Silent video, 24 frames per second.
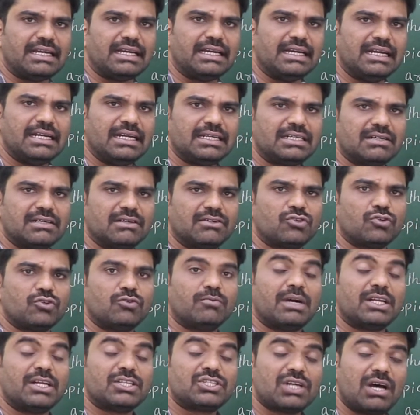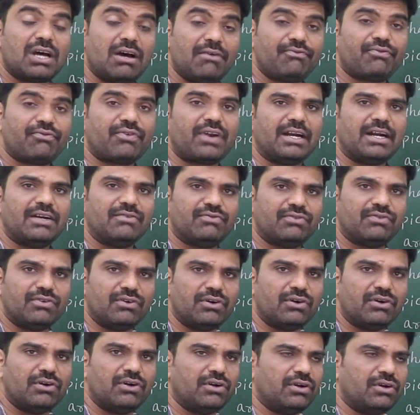eat too much of fried
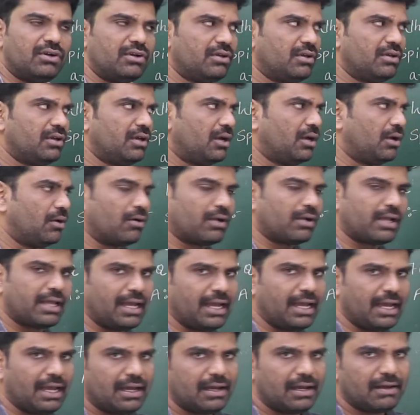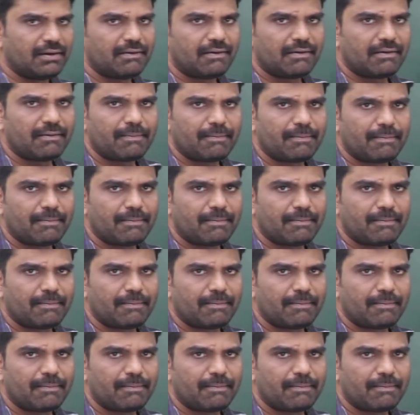food okay